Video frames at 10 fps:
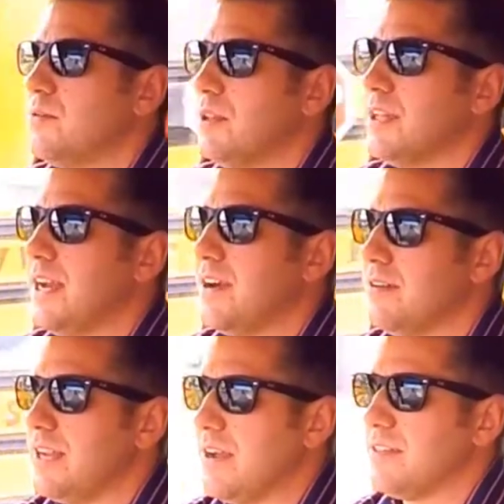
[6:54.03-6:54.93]
really
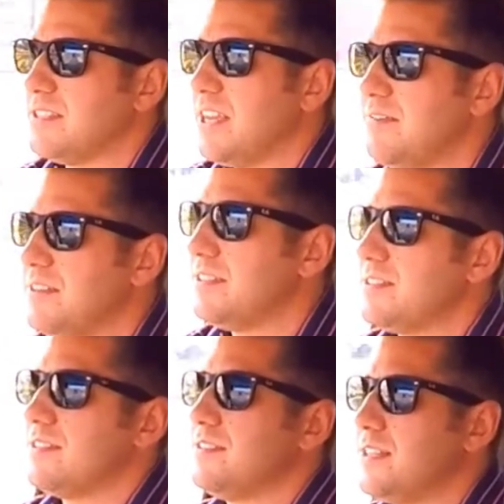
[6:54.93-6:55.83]
narrowing down the safety
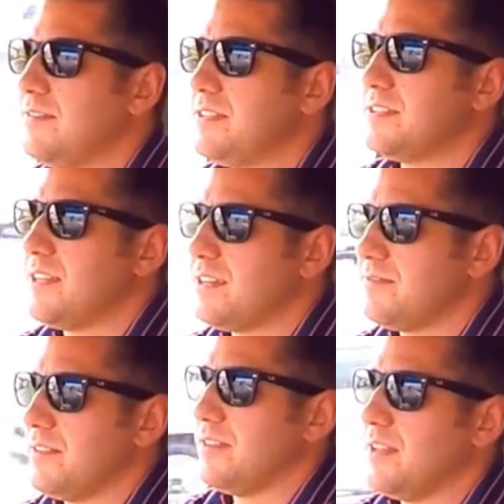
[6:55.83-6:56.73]
the safety
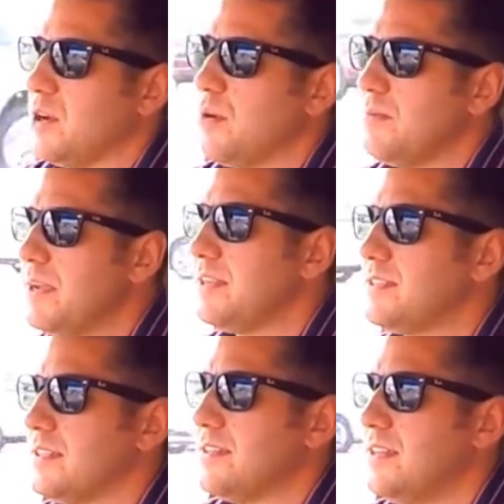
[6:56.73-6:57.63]
stuff and
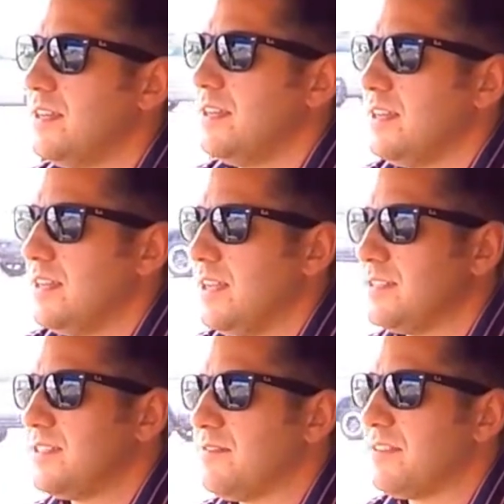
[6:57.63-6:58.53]
equipment and
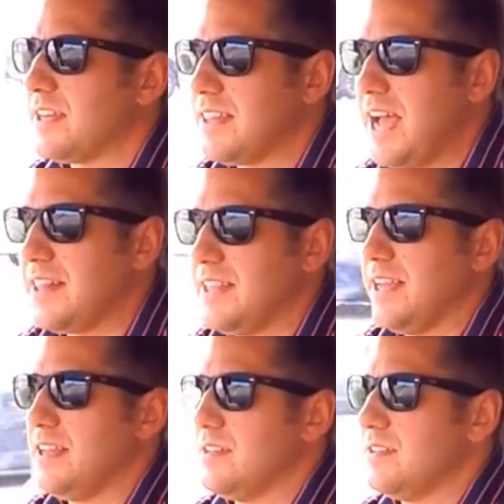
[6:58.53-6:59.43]
it's stuff like that
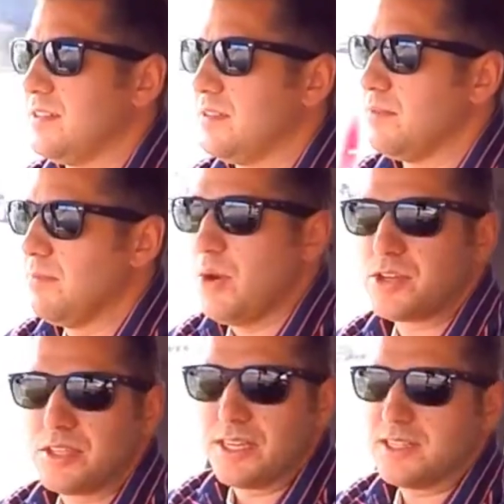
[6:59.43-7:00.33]
that
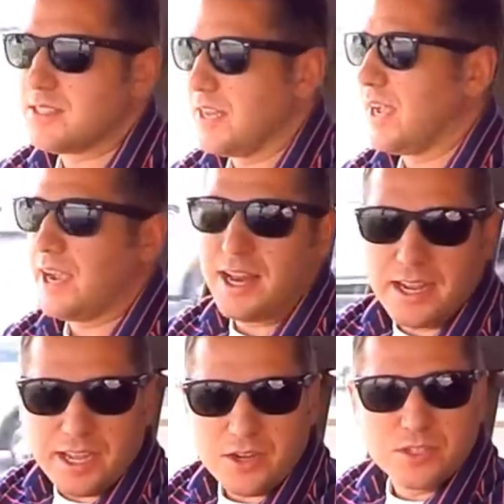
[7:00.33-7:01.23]
emotionally it's like I
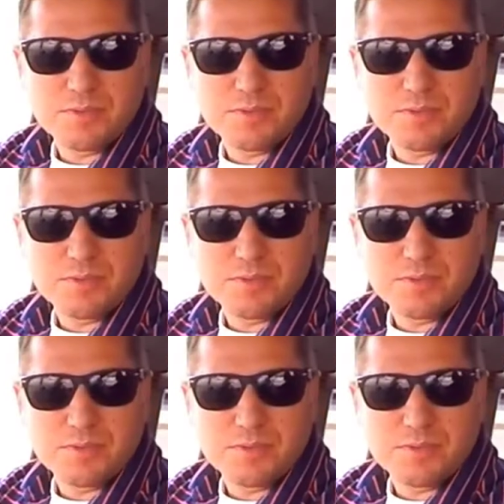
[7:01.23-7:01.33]
kind of get